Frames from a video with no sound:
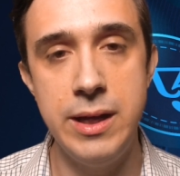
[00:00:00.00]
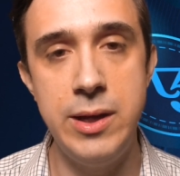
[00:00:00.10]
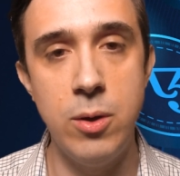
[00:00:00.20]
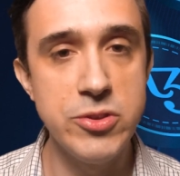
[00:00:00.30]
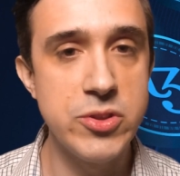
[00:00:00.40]

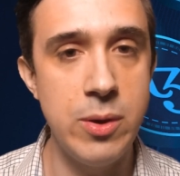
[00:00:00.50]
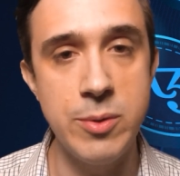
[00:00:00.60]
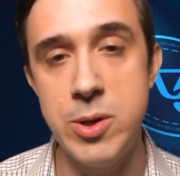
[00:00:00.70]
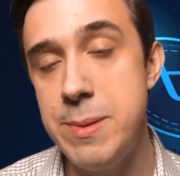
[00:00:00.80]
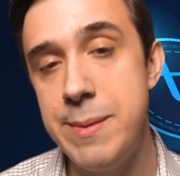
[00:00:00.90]
And also
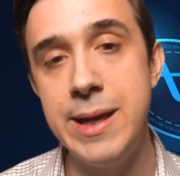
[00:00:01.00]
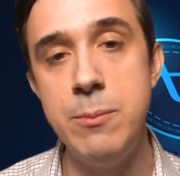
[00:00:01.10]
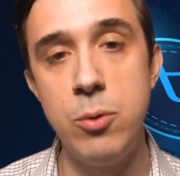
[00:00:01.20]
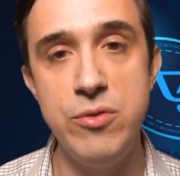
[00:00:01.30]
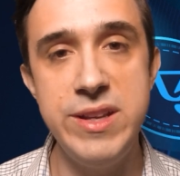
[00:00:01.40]
I'm going to be
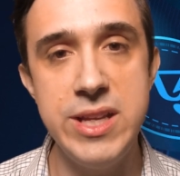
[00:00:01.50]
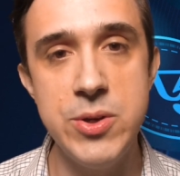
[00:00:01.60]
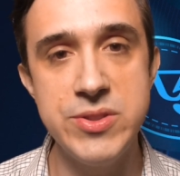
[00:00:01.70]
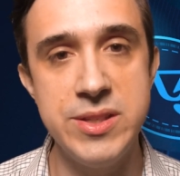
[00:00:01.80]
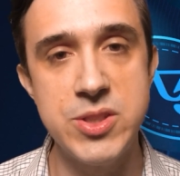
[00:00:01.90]
making more videos.